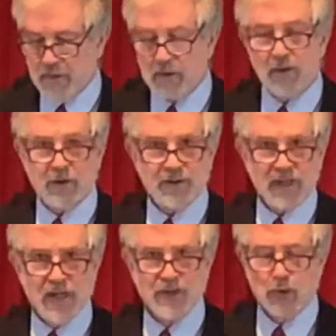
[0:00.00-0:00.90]
to look at
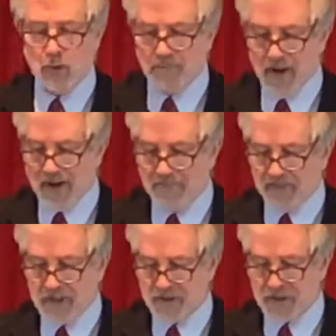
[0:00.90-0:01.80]
the issue of
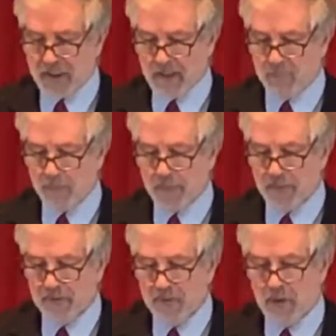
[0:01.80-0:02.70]
efficacy.
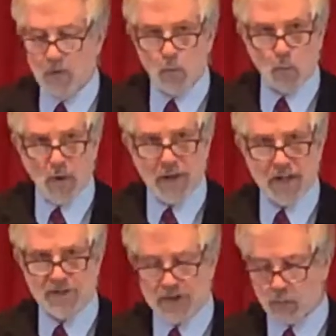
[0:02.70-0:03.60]
What
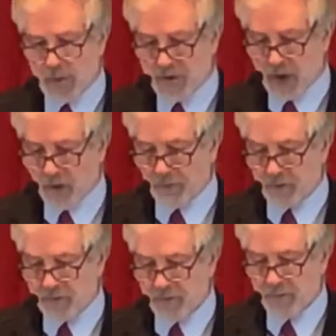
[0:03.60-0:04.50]
is the
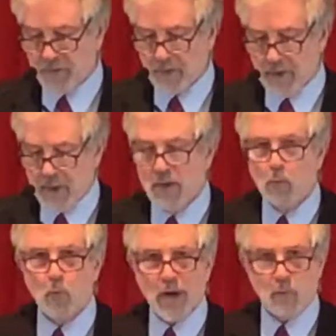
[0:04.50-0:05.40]
result?
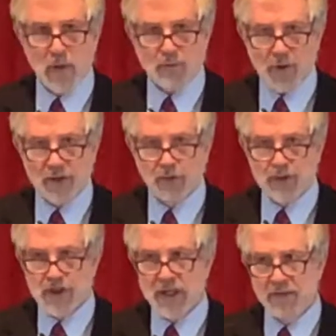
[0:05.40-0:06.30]
What are we trying to
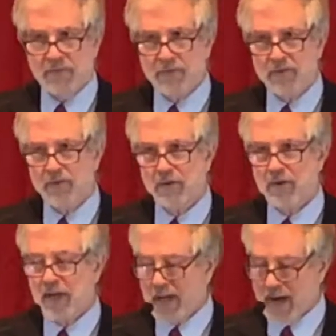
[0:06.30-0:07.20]
achieve?
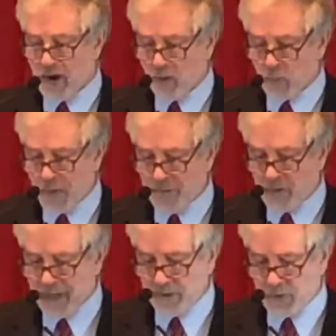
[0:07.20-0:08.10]
And how are we
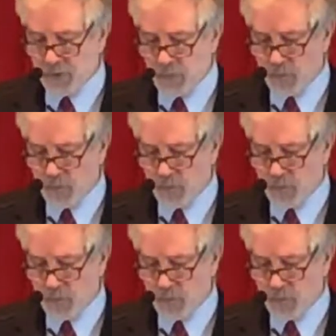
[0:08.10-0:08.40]
trying to,